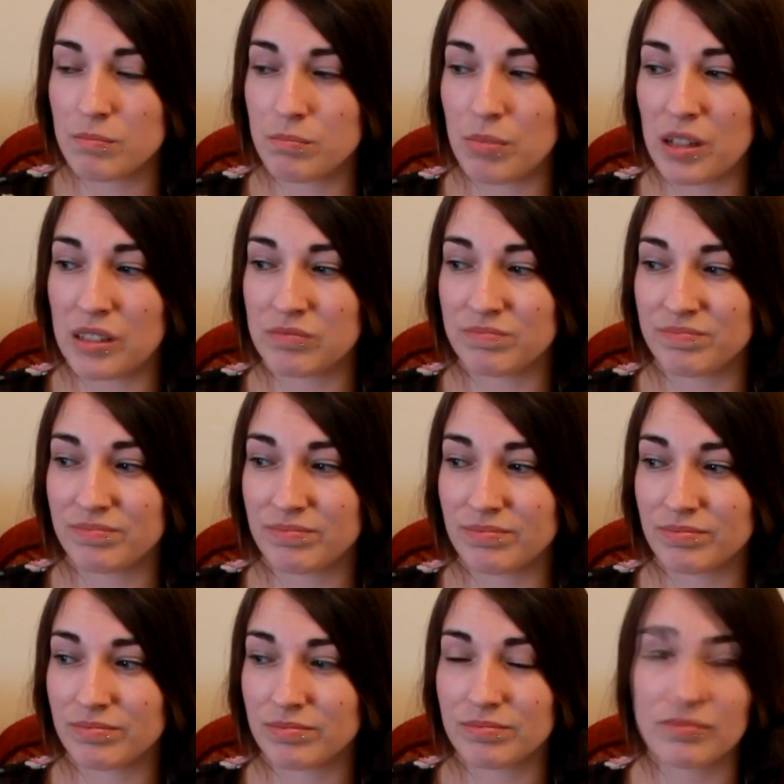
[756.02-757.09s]
But
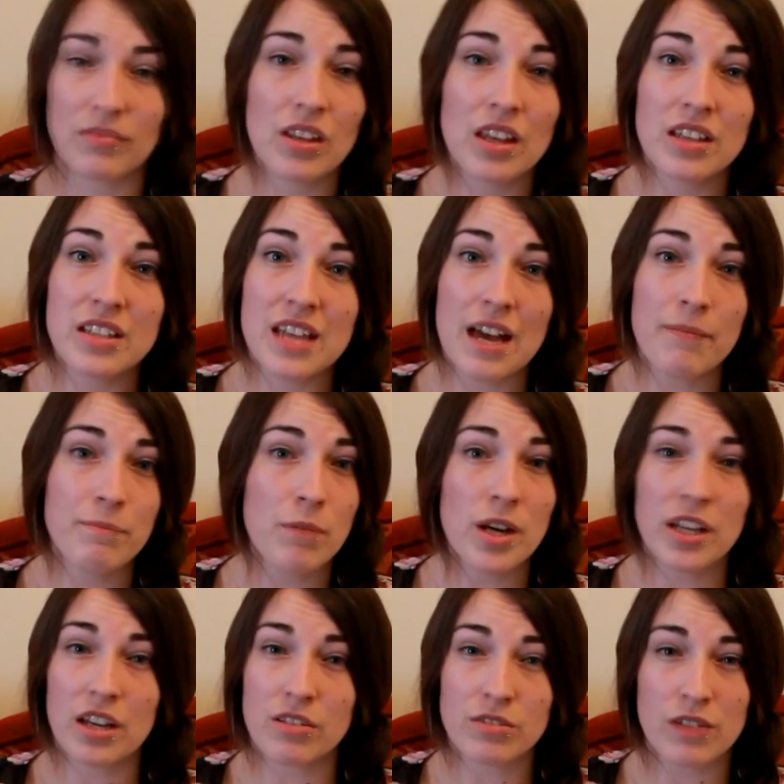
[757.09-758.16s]
yeah, my
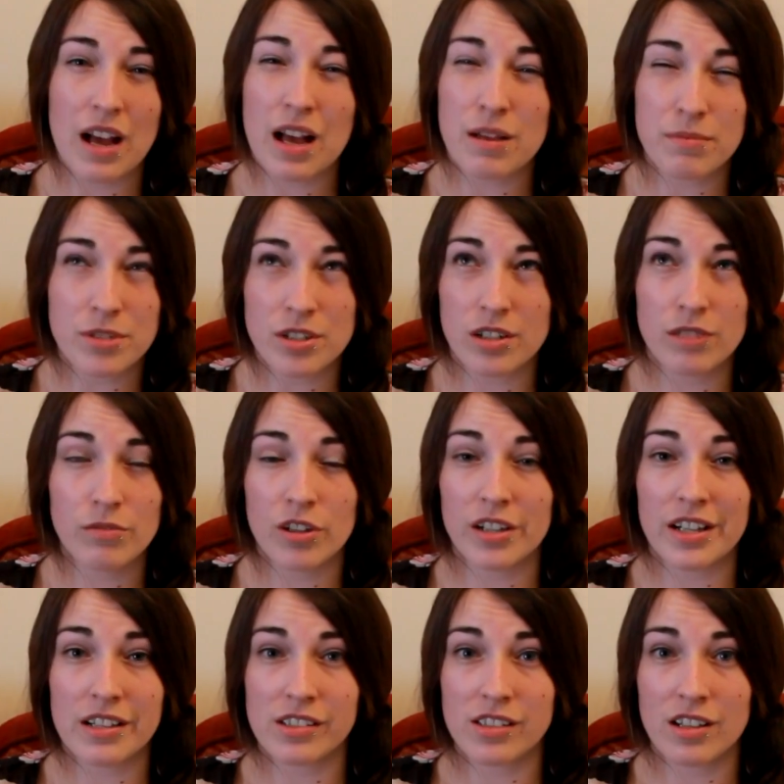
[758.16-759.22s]
girls are absolutely fine
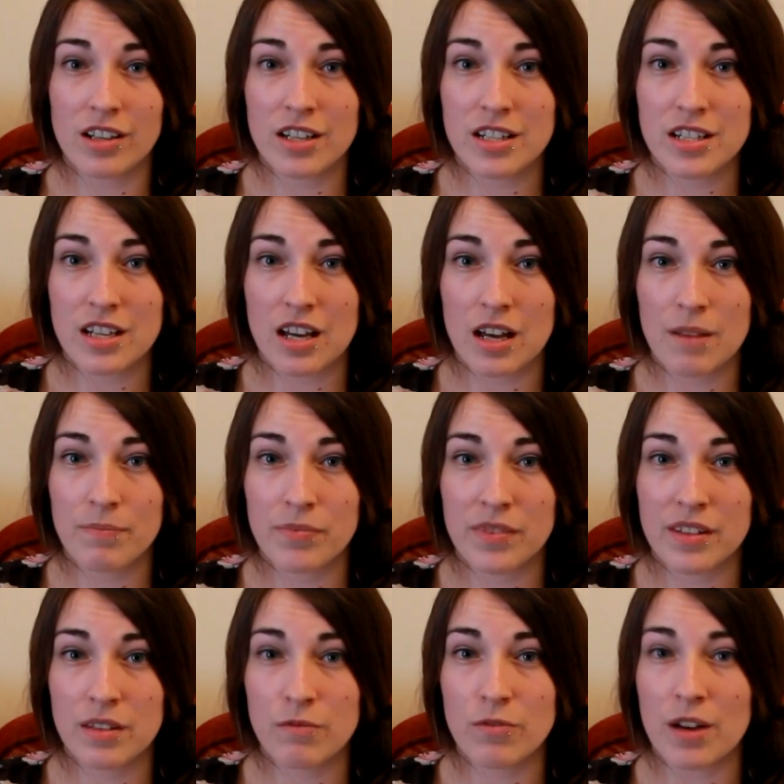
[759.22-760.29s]
outside.
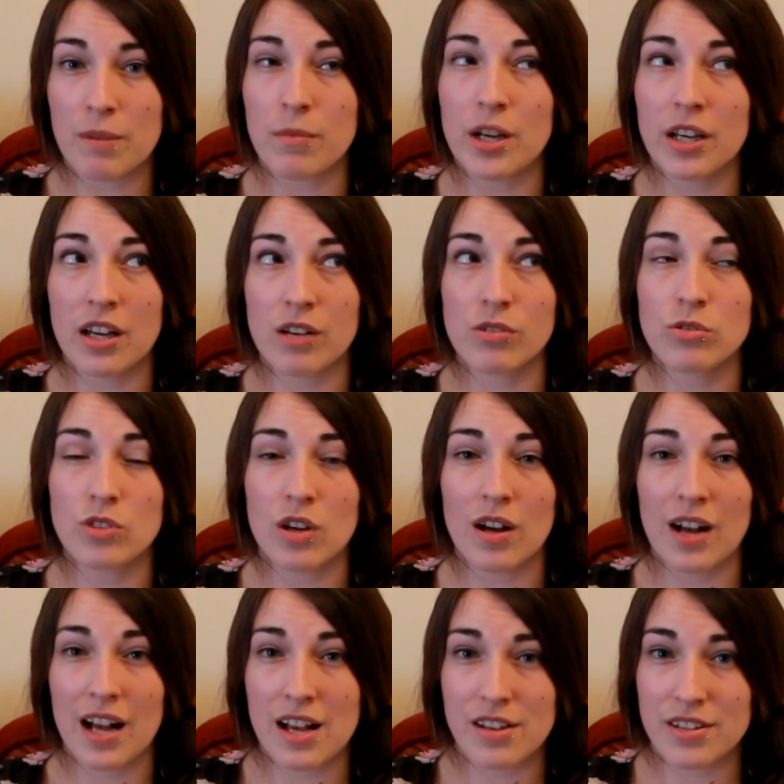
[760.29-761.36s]
In fact, my girls are
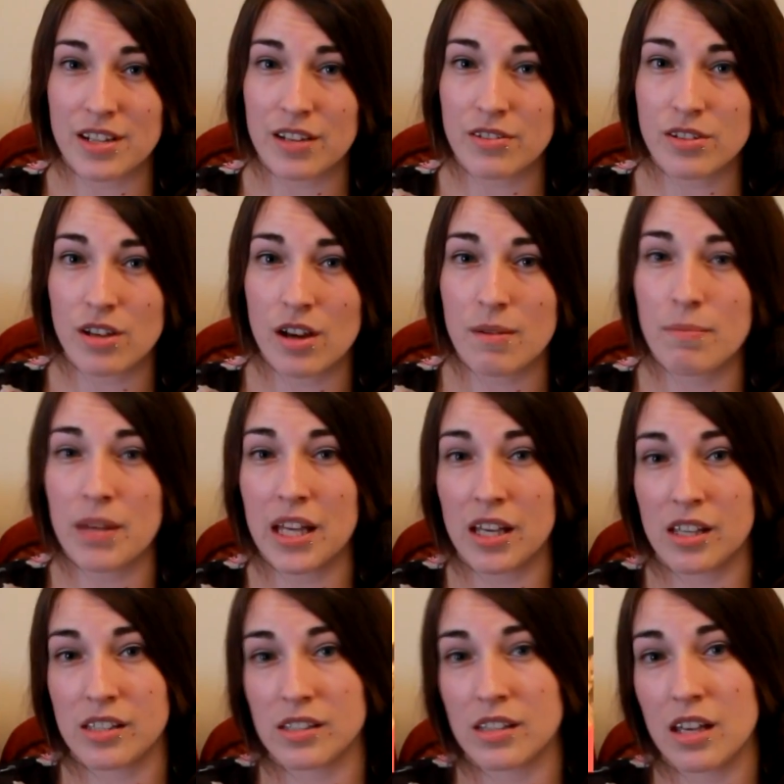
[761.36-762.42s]
housed outside
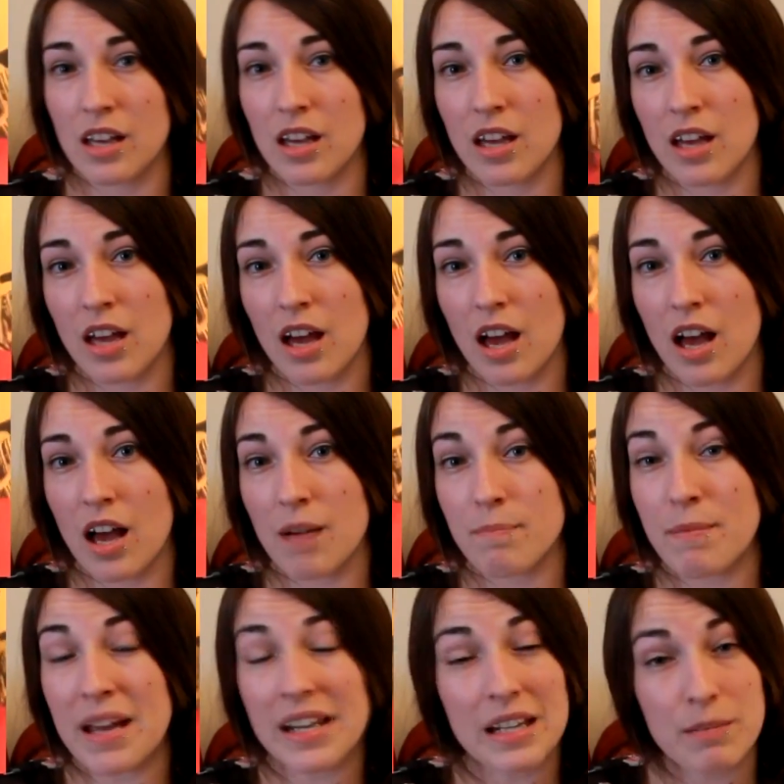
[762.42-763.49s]
because
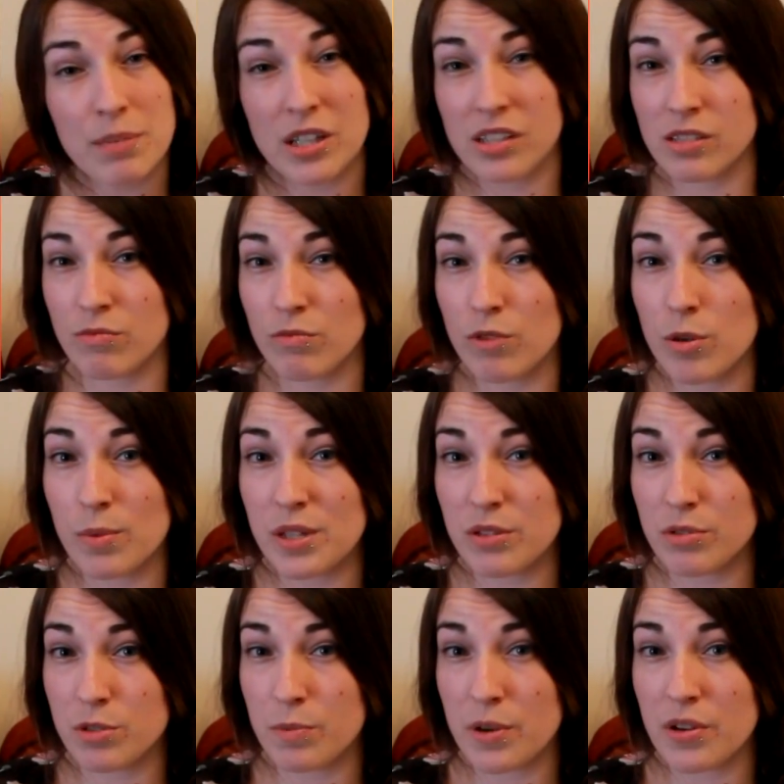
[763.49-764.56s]
mainly because of Ruby's
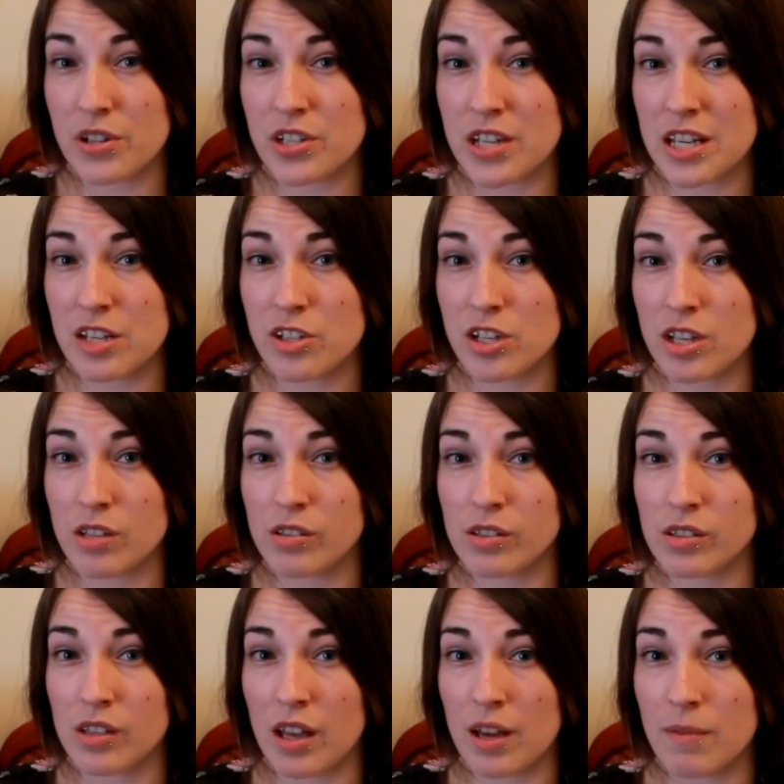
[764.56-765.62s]
respiratory
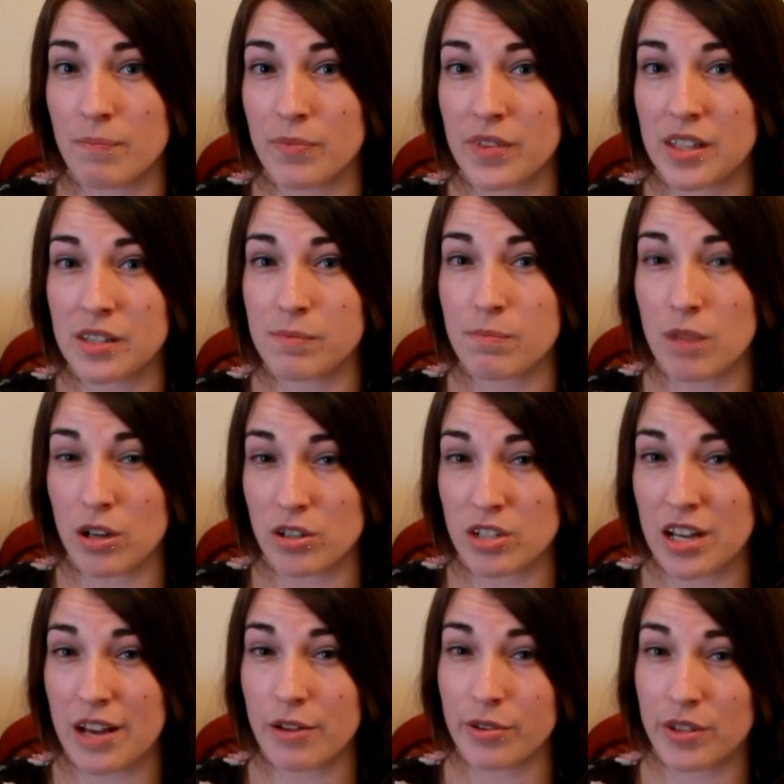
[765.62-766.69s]
issues. It's much
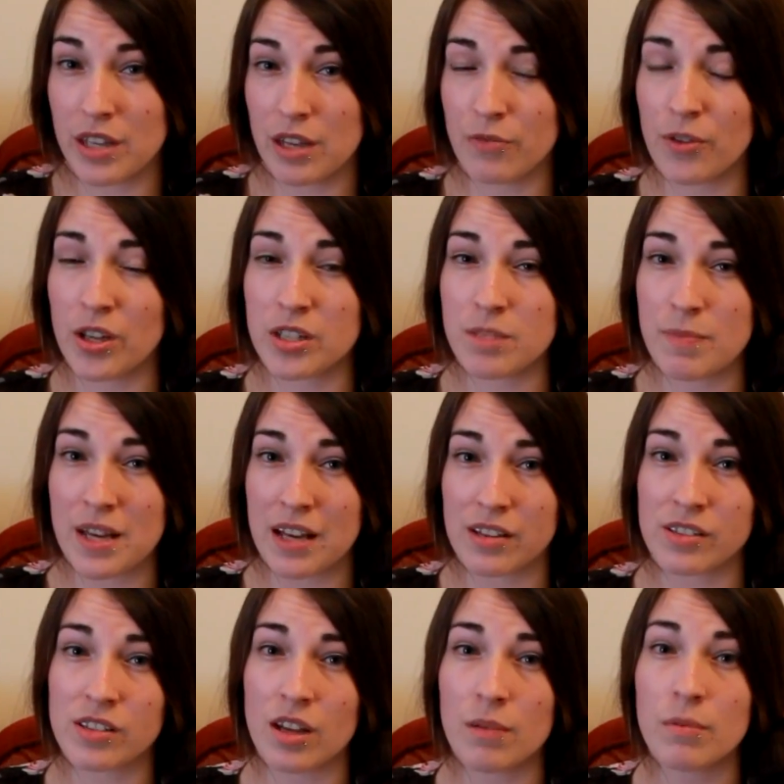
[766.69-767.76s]
healthier for her to be
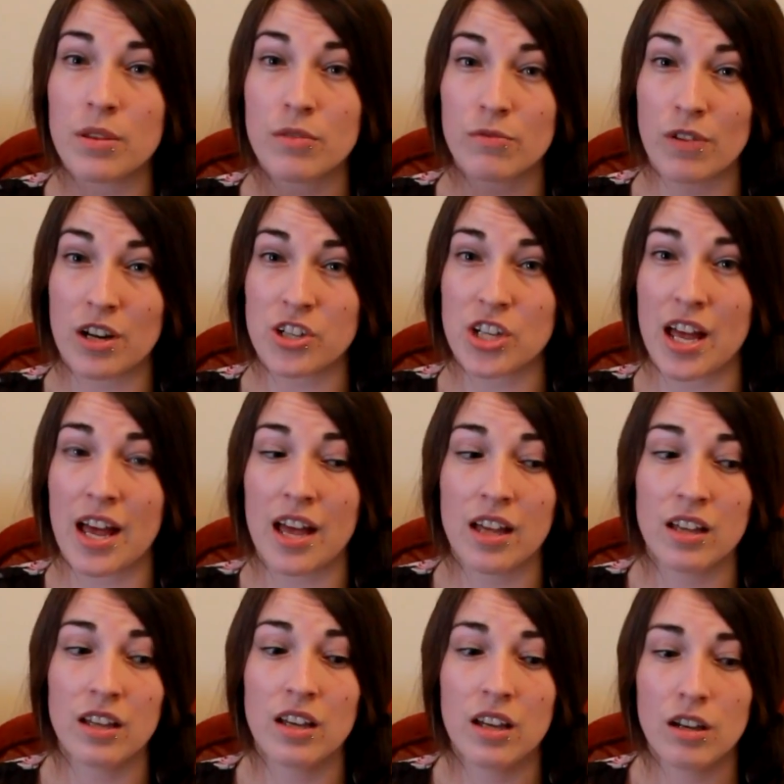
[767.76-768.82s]
outside with the fresh air
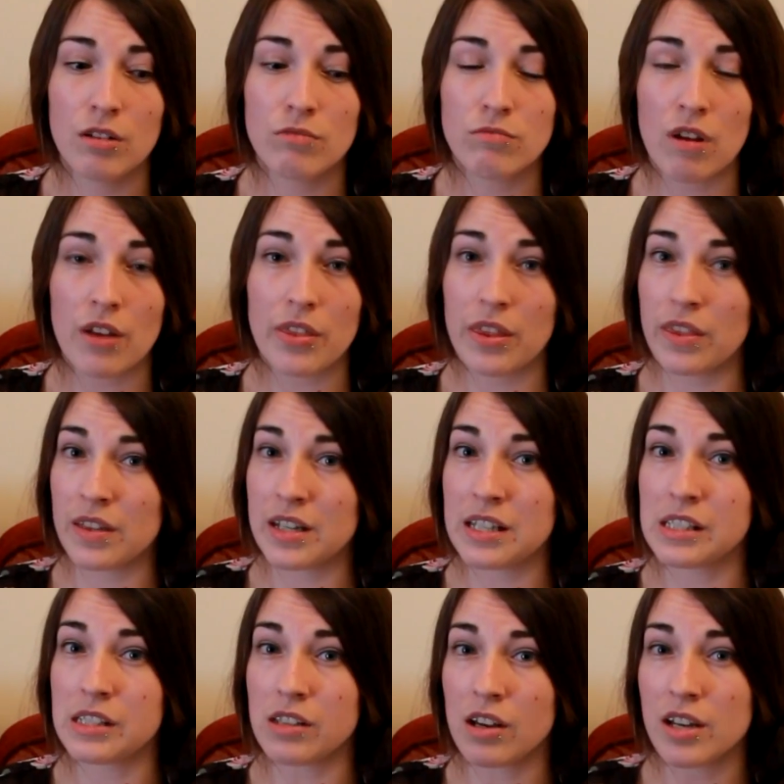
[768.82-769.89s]
rather than
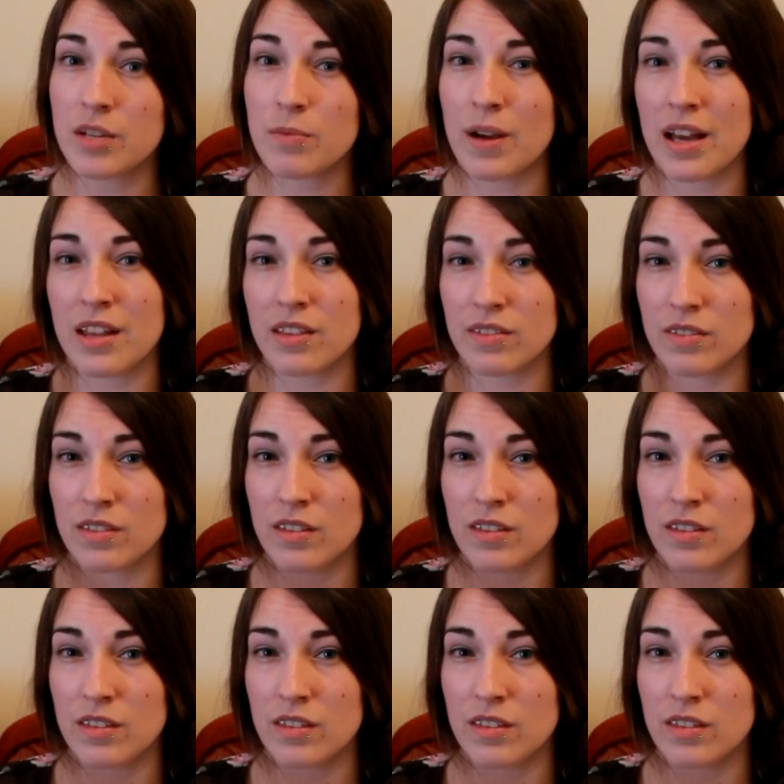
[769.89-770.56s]
inside where